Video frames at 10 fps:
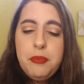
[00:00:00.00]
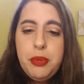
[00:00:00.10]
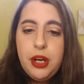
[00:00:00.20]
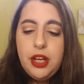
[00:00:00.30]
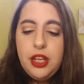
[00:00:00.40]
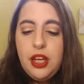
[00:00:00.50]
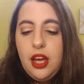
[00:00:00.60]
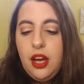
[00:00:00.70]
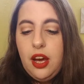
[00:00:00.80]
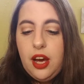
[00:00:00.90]
but
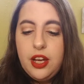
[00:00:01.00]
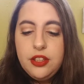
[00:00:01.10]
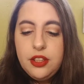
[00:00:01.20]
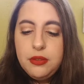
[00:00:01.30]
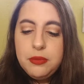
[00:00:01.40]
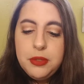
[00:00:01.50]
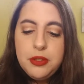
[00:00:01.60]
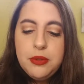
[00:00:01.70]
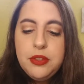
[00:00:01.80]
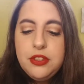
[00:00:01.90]
I thought it would be
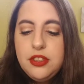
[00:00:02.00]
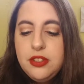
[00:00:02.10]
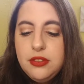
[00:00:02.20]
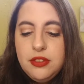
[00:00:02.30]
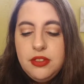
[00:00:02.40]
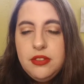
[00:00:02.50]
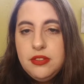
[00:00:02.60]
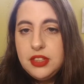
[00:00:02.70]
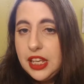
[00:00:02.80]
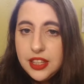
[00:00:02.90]
cool to
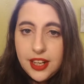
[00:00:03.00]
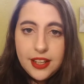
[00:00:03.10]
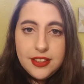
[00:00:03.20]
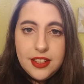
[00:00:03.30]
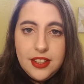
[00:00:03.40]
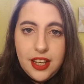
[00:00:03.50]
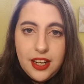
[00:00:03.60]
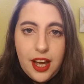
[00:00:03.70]
say that I did that.